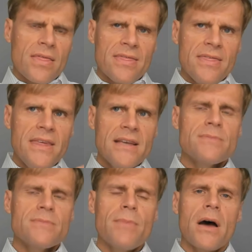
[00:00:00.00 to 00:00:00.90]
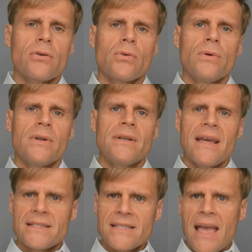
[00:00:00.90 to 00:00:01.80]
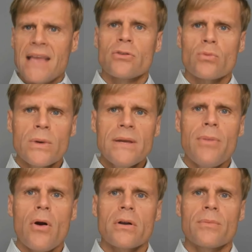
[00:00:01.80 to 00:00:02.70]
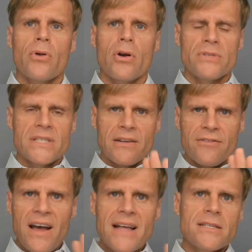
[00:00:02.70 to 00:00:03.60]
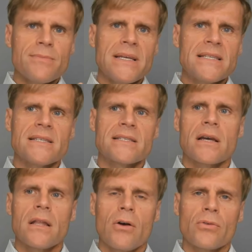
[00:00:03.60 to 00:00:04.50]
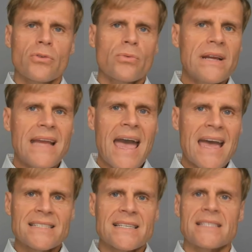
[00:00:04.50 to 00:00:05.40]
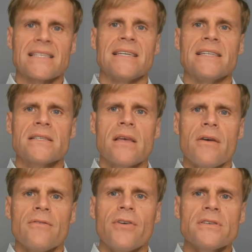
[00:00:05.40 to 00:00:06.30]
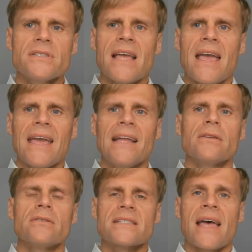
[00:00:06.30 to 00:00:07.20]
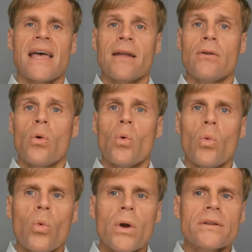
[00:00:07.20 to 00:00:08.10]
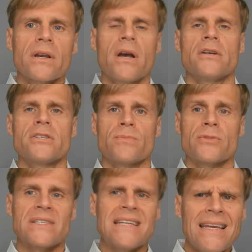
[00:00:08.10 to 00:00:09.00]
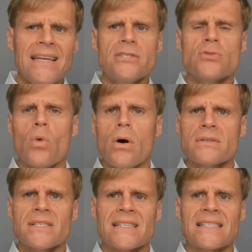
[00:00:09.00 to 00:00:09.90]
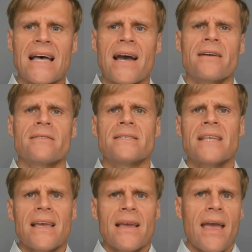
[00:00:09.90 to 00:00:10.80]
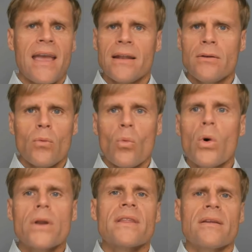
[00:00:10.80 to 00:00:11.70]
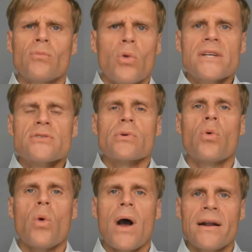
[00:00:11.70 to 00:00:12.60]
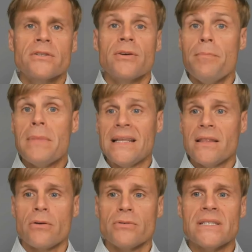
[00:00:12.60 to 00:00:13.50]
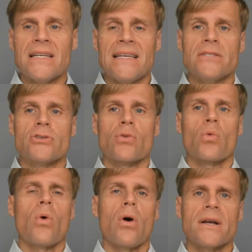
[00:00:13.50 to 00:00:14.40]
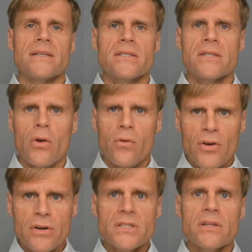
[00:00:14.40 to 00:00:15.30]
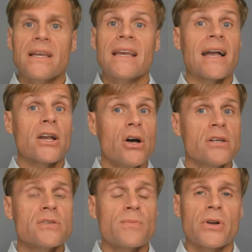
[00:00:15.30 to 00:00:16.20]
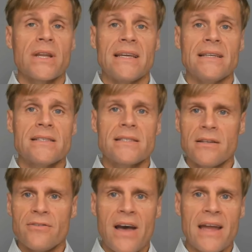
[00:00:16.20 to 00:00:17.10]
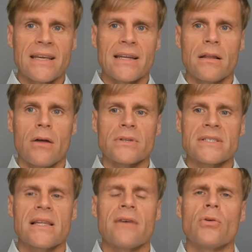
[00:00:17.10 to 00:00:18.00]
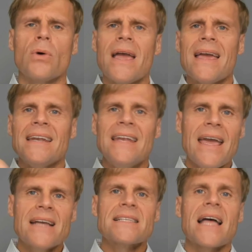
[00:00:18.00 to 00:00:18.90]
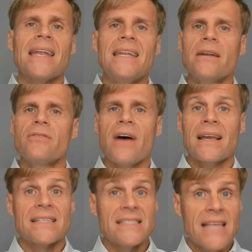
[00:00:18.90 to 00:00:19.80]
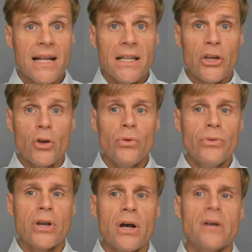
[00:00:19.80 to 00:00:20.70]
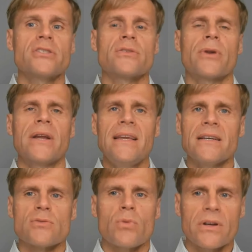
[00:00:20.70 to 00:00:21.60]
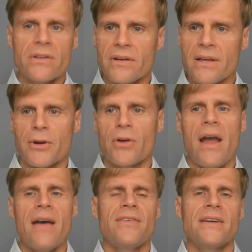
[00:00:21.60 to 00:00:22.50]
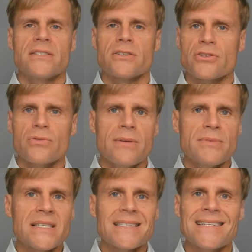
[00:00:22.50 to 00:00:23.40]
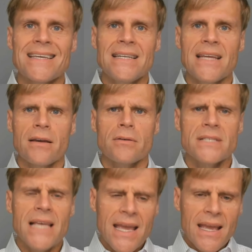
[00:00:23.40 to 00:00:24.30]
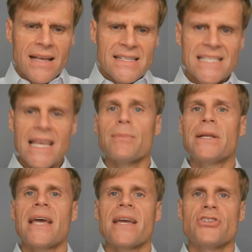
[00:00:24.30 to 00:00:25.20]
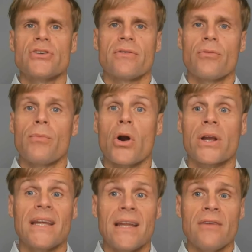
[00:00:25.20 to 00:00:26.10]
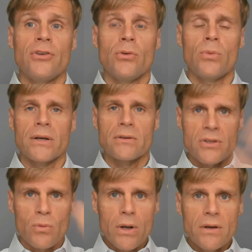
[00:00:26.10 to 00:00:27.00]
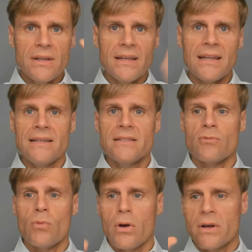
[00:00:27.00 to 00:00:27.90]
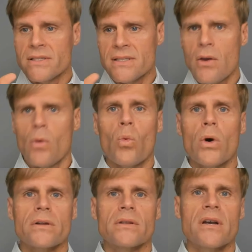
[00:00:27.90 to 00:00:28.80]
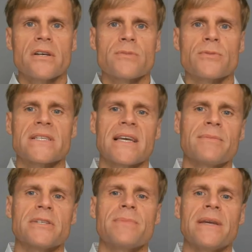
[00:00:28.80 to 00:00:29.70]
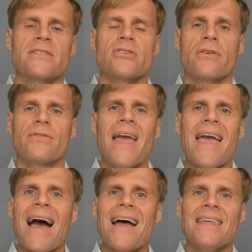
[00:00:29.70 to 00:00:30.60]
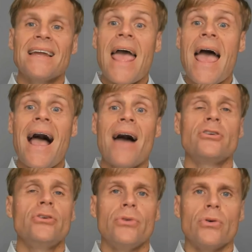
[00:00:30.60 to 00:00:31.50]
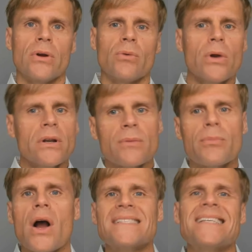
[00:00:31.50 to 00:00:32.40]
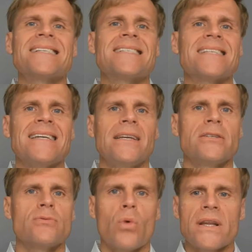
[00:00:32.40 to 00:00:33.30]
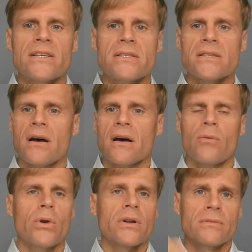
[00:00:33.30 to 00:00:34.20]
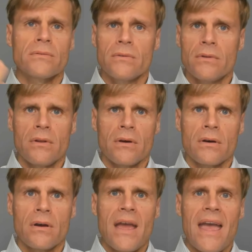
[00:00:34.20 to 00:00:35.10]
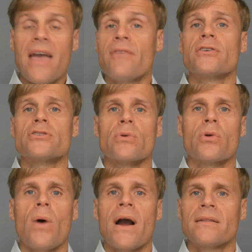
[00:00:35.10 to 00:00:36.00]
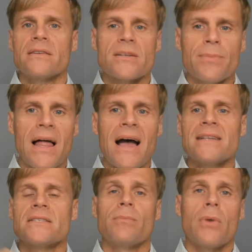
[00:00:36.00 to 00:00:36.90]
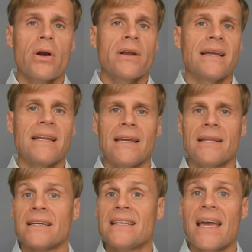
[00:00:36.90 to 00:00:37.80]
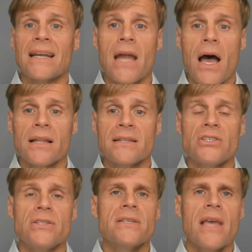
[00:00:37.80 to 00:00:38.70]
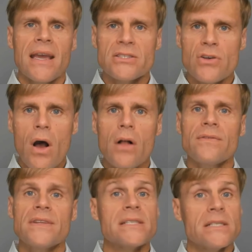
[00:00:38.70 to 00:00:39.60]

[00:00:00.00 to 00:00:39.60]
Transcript: This model takes a three-part approach and defines a business along three axes. First, it looks at what are the customer's needs, wants, desires, and what are the, what is required to meet those needs or wants. So first looking at customer needs, defining it along this level. Next, identifying exactly who the customer is. What are their demographics, descriptions, details, segmentation of the market, if you will. So what are the needs and wants? What are the customer segments being served? And then how do you do it? What are the processes? What is uh, what are the efforts required, the supplies, the marketing, the technologies. And so all of this